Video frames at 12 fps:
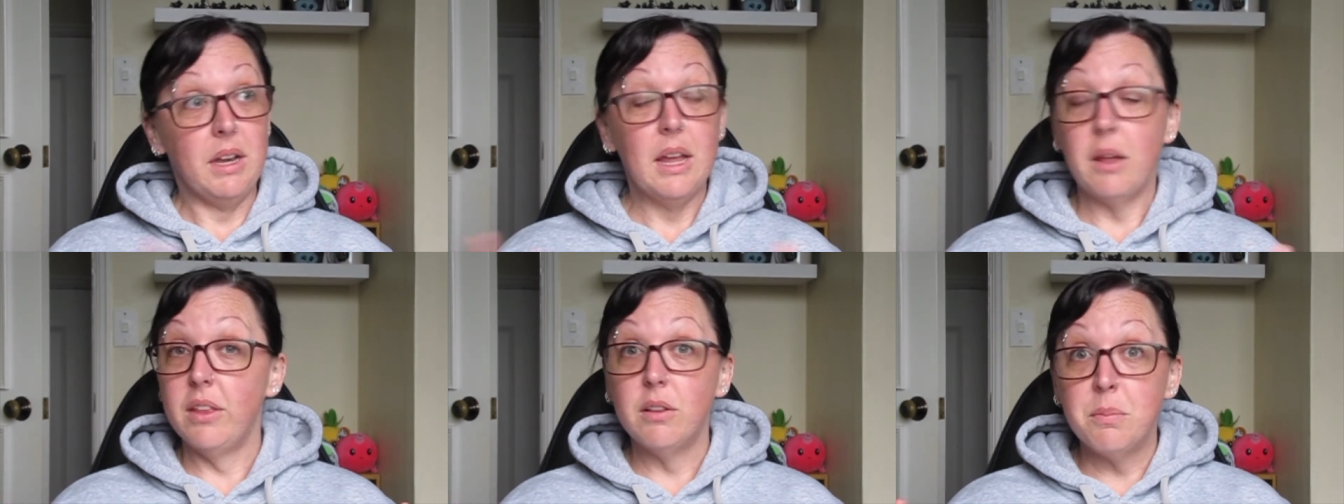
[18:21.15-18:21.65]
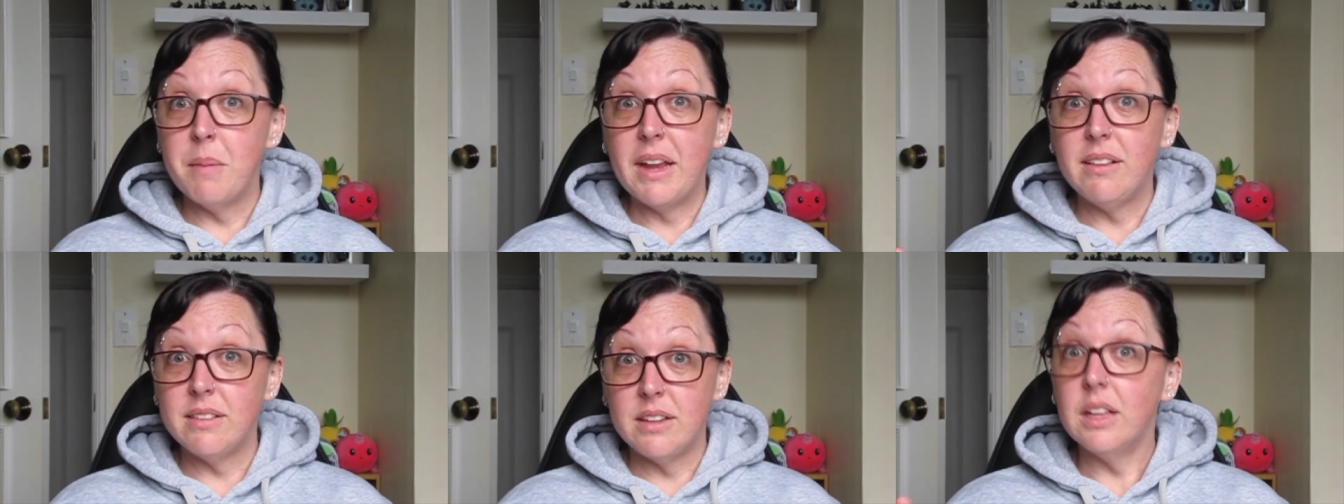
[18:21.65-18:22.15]
Now this
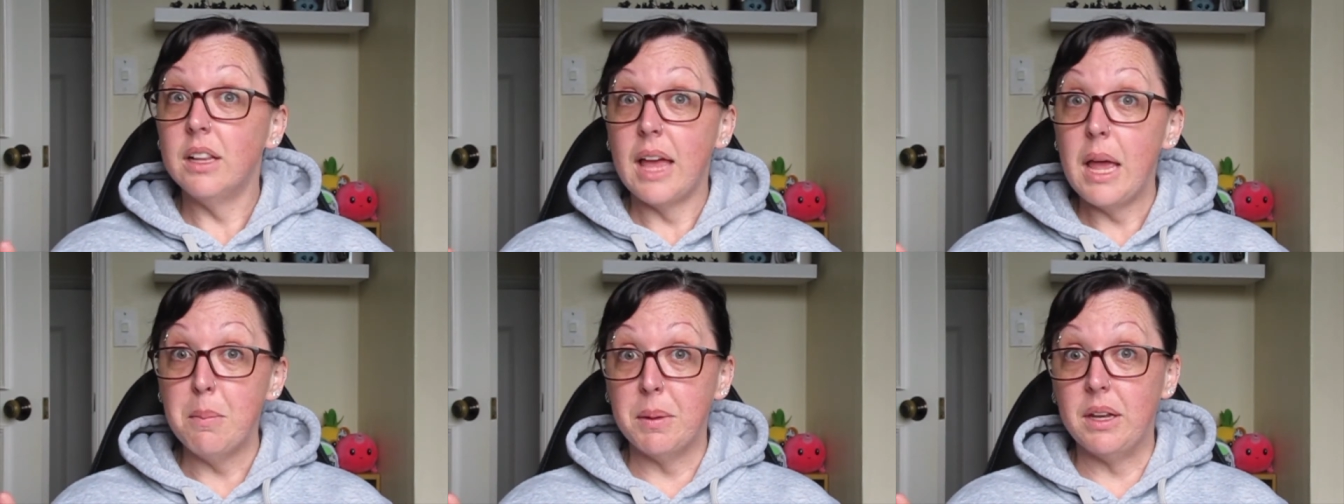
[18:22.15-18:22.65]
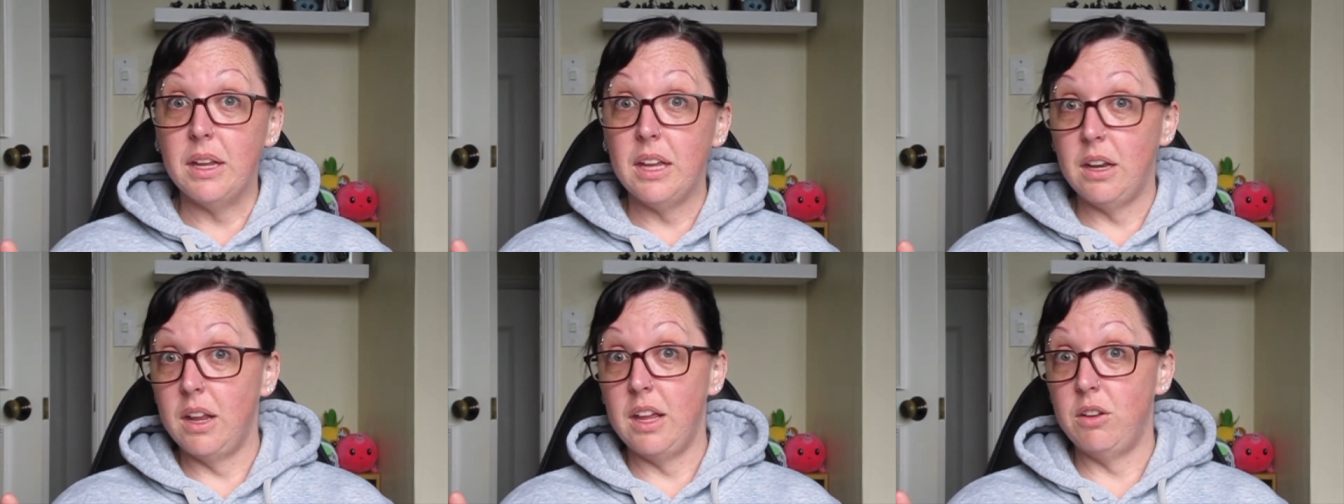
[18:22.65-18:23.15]
may still happen
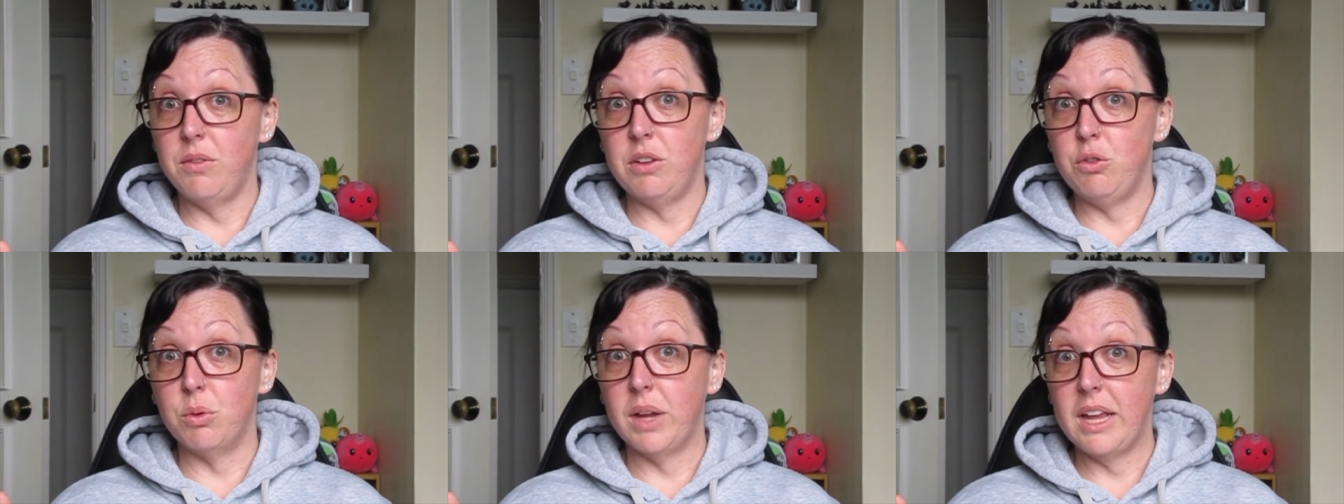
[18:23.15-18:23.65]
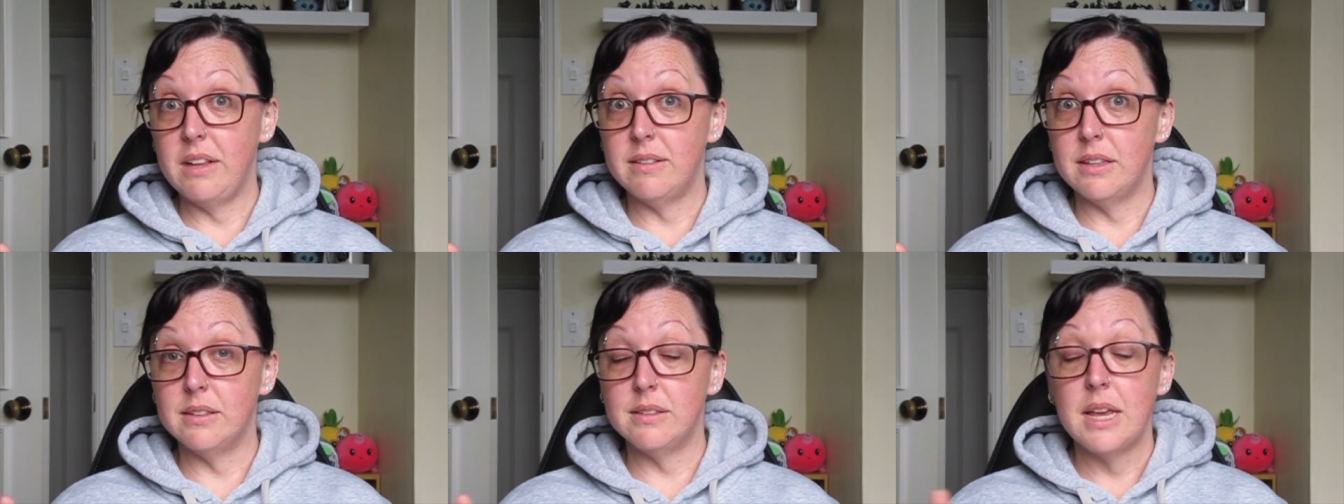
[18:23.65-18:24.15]
in individual
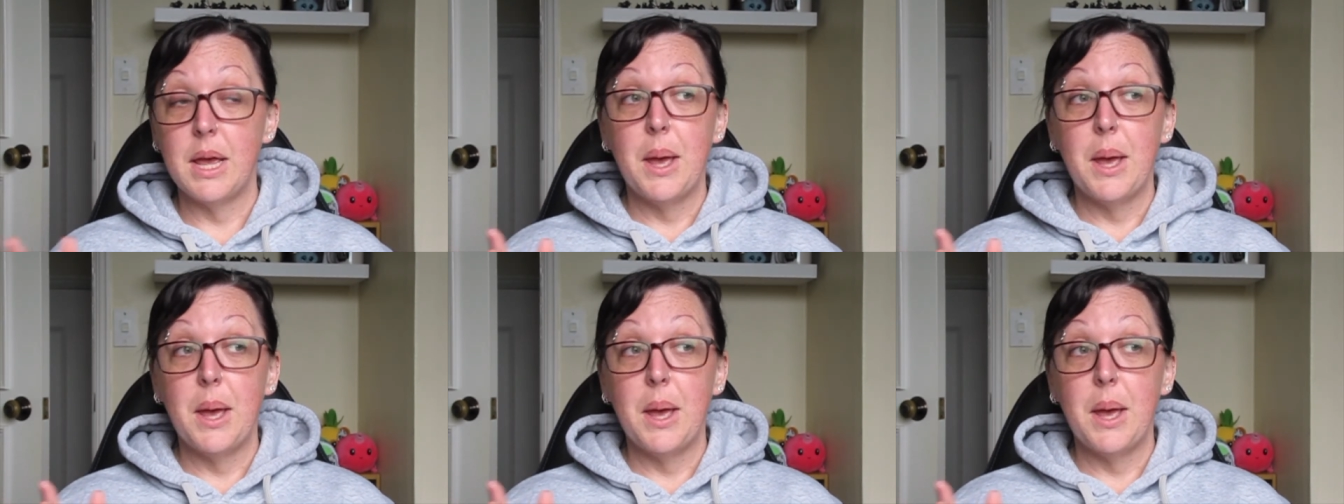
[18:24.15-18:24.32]
cases,